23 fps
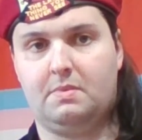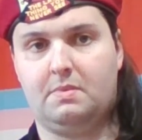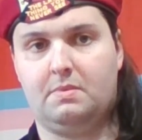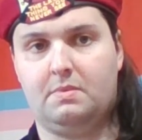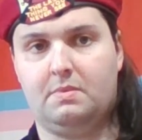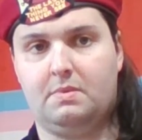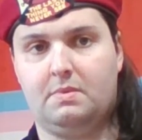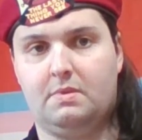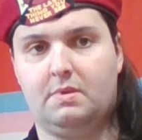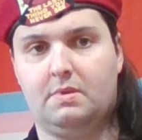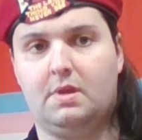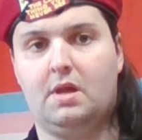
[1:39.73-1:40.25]

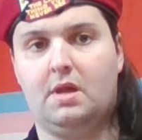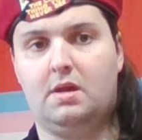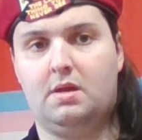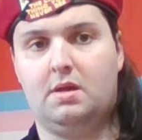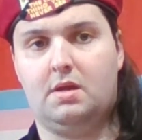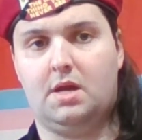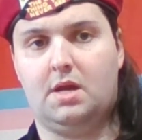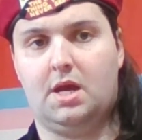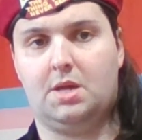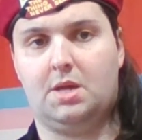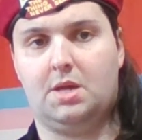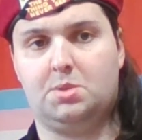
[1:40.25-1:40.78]
has
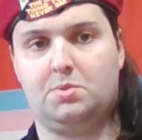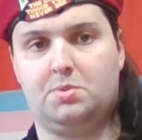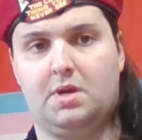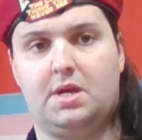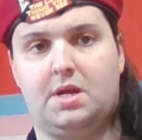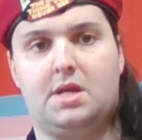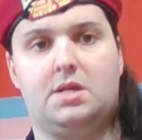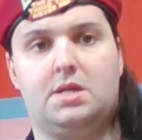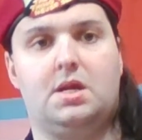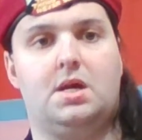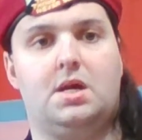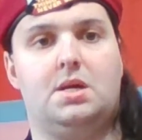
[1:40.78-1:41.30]
recognized the
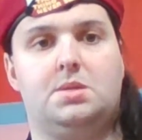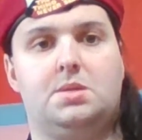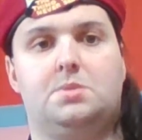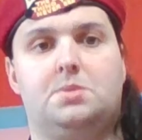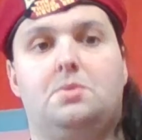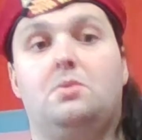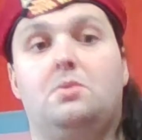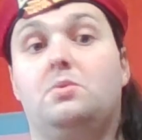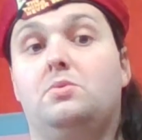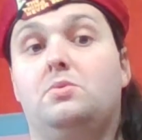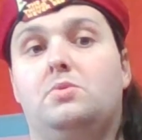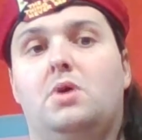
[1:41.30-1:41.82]

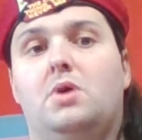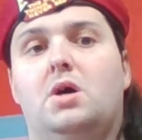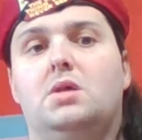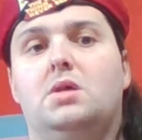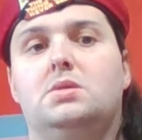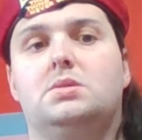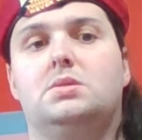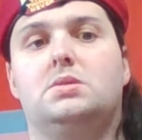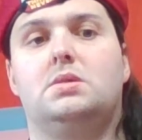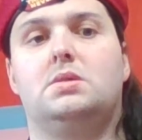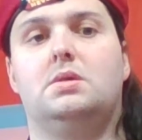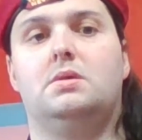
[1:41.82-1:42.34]
Lugansk and
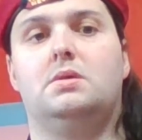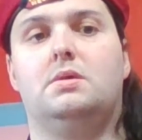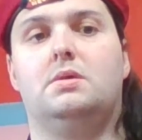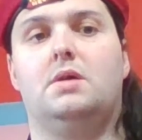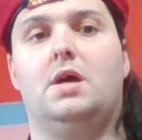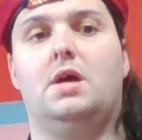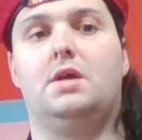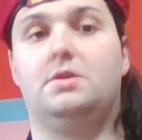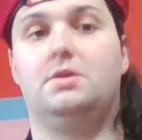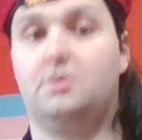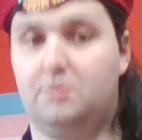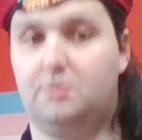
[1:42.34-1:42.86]
Donetsk
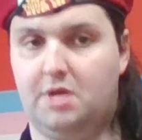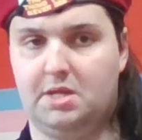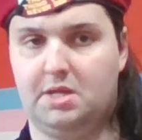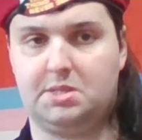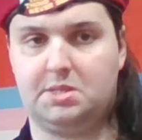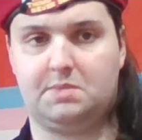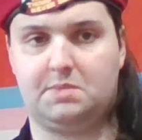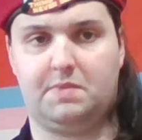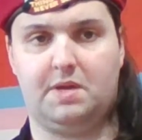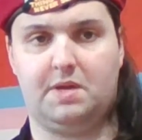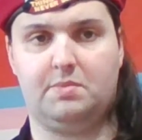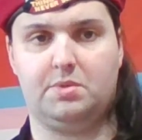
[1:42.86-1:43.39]
People's
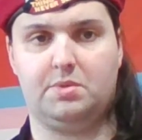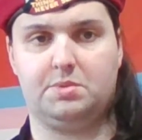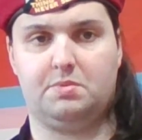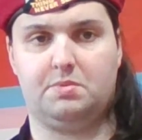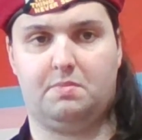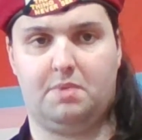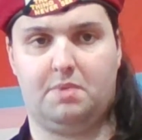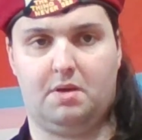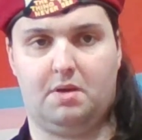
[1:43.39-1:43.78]
Republics.